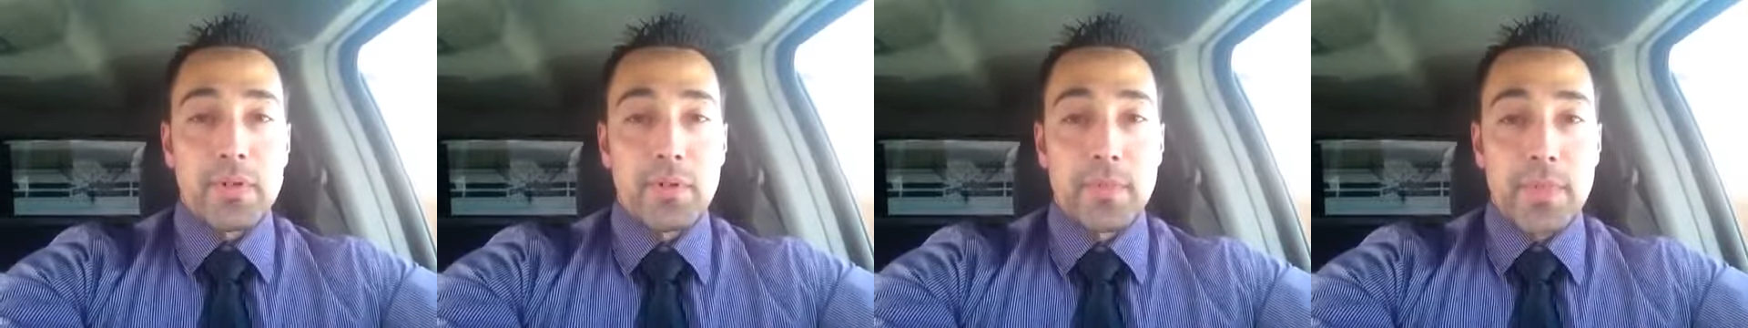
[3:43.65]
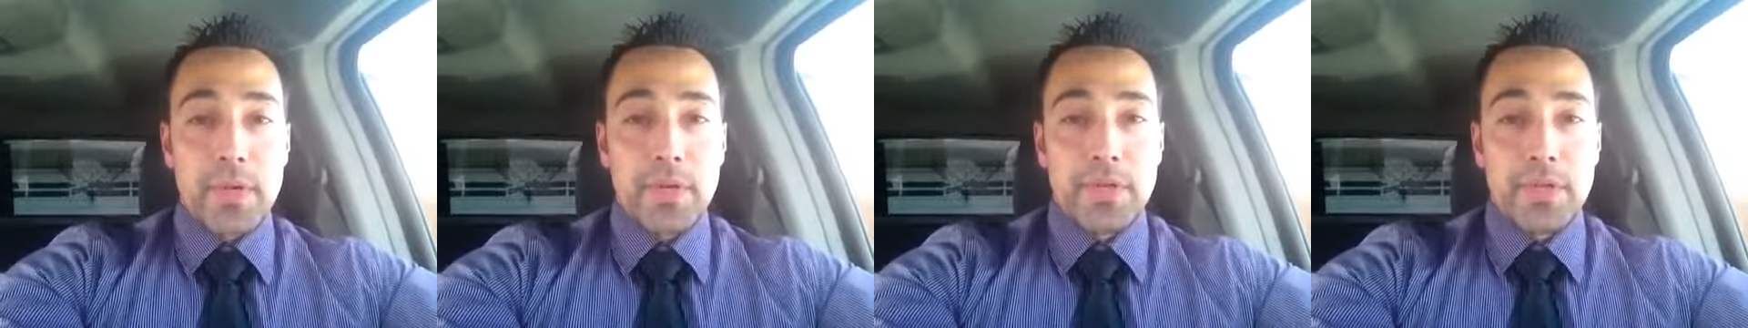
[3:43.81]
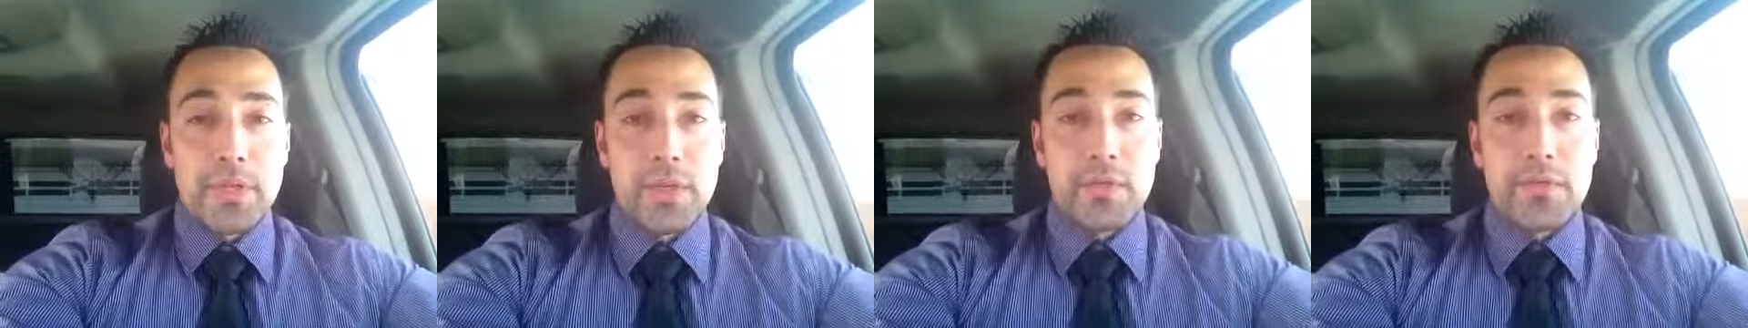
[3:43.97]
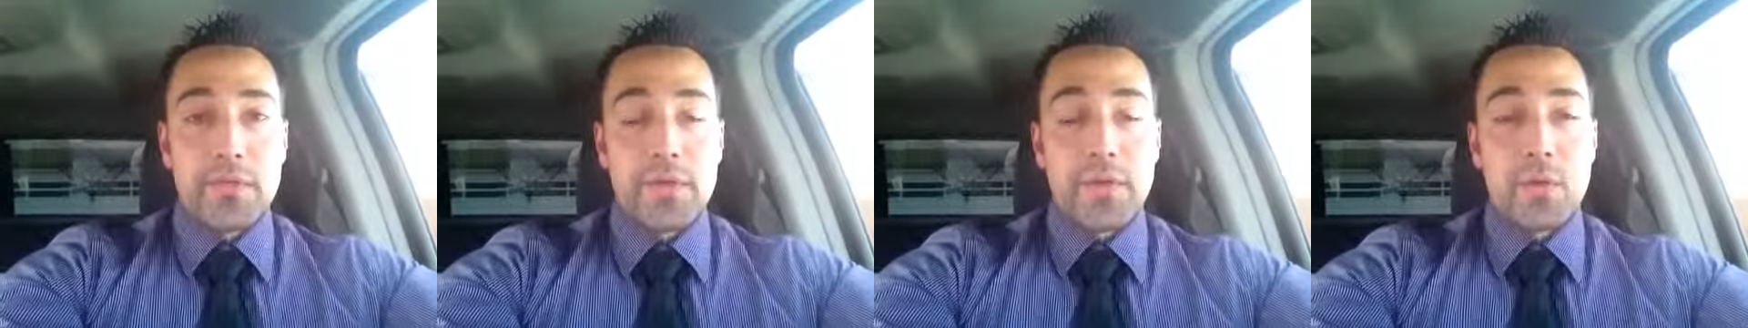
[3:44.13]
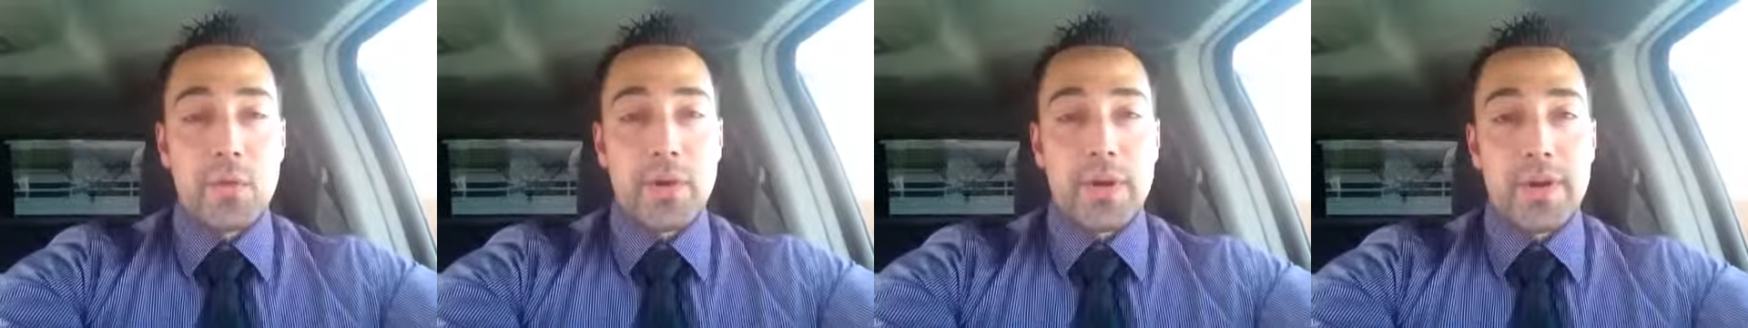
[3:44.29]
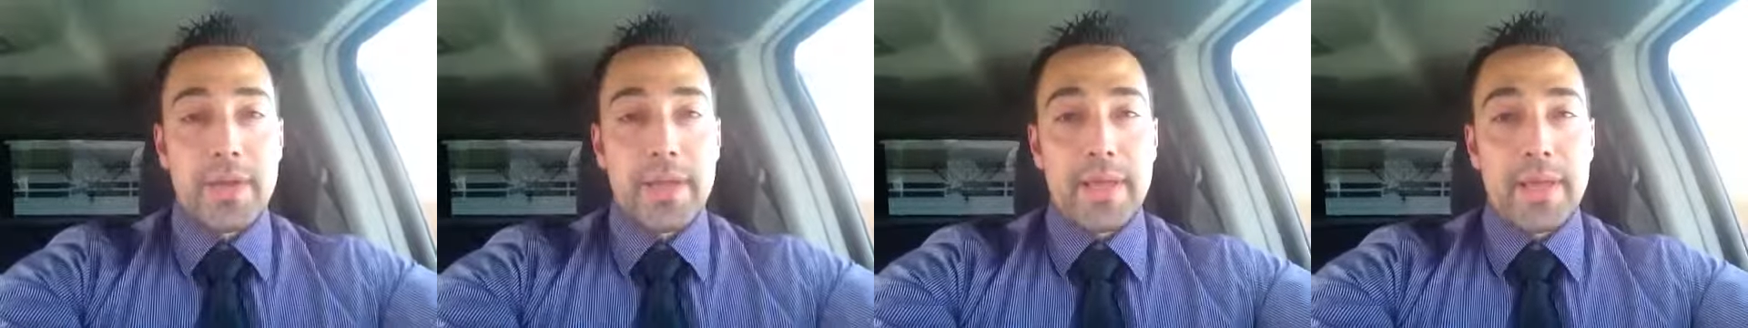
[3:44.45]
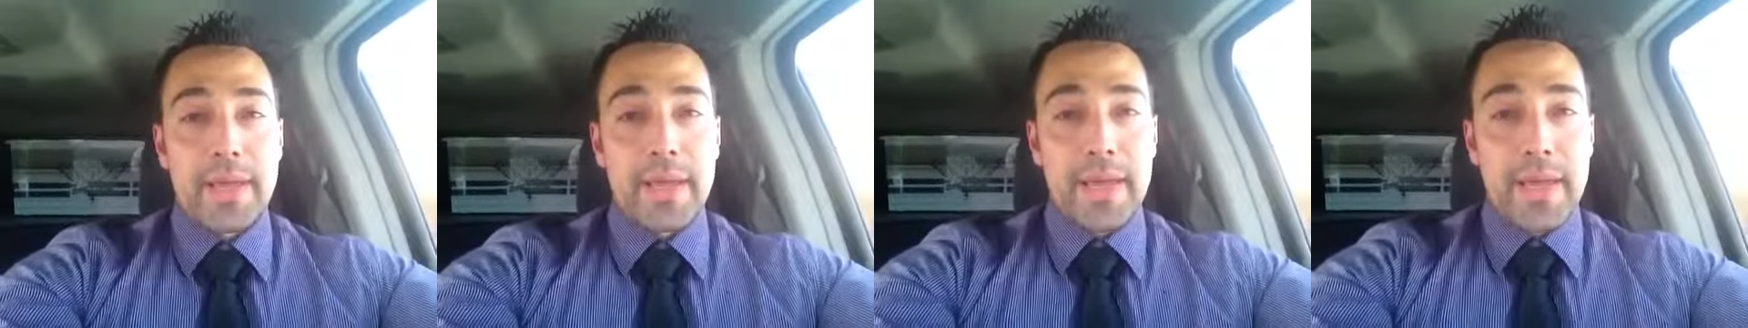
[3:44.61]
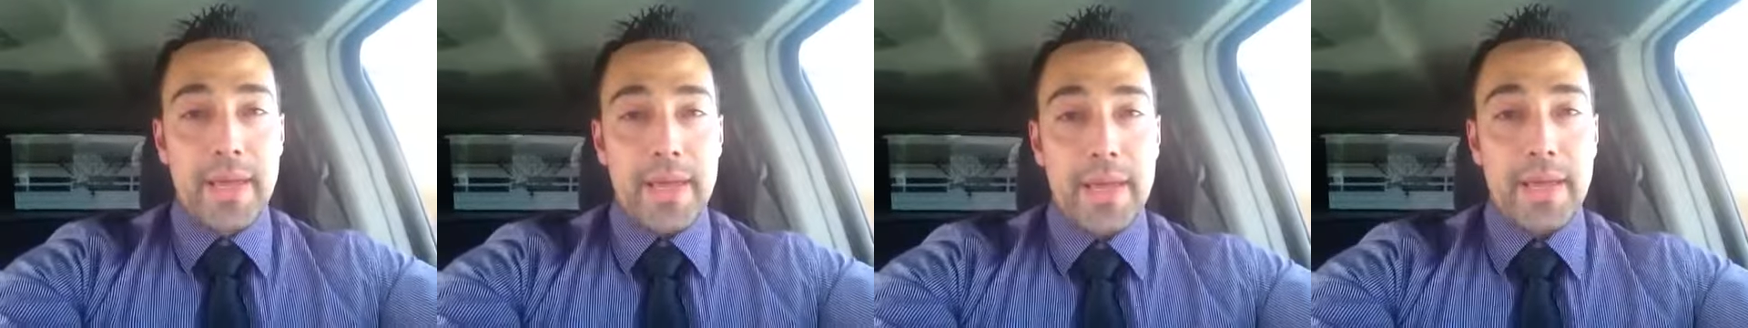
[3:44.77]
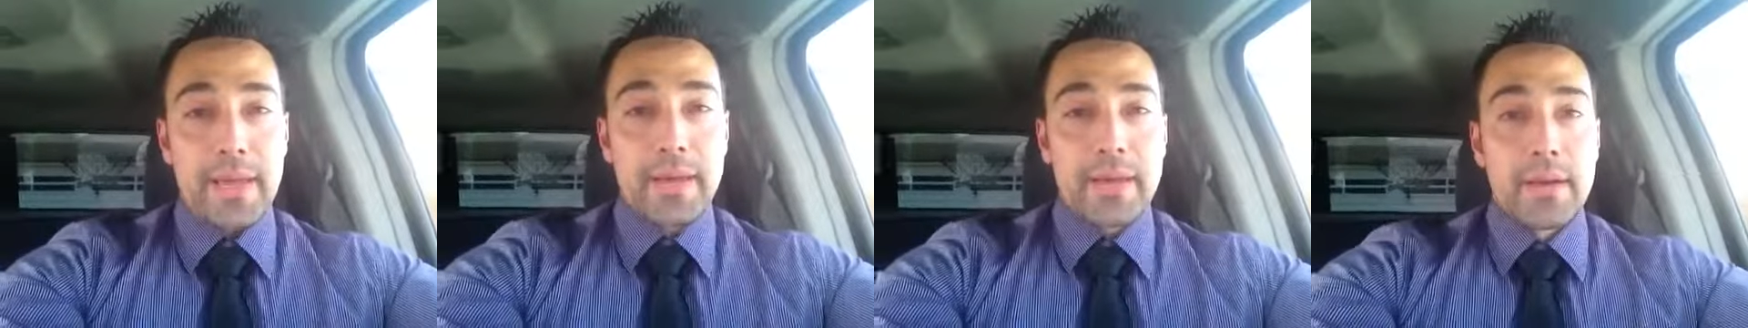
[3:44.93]
especially if you want to
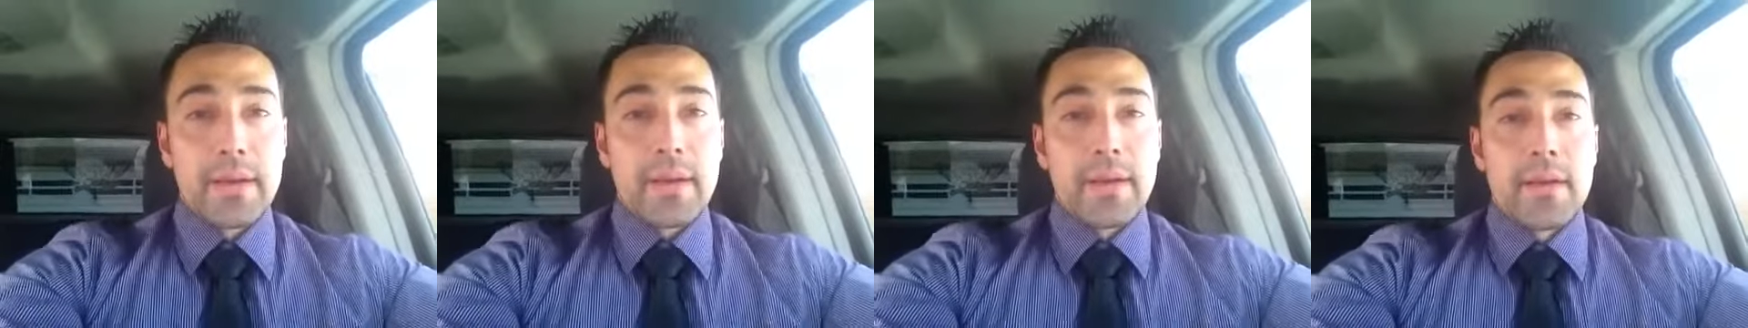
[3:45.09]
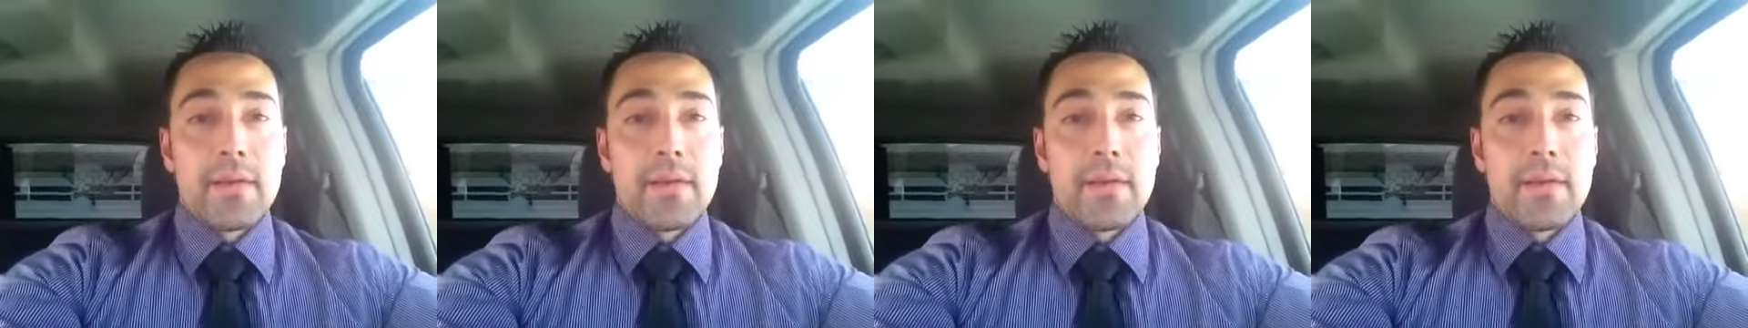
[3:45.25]
get